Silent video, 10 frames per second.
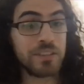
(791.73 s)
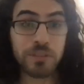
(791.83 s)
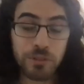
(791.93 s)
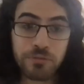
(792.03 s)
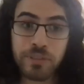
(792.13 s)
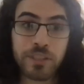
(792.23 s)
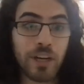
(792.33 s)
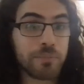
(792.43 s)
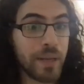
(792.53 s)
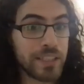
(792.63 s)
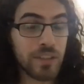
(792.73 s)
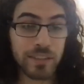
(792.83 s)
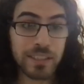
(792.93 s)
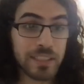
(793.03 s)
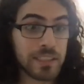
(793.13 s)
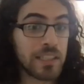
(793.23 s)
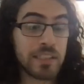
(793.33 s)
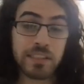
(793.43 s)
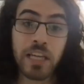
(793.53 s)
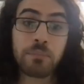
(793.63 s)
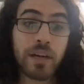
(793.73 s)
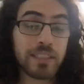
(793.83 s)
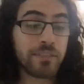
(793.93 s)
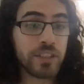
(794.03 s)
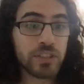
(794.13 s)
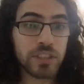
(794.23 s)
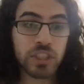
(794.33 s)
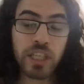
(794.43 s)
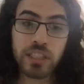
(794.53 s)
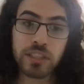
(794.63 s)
You figure out based on these. They might eventually change.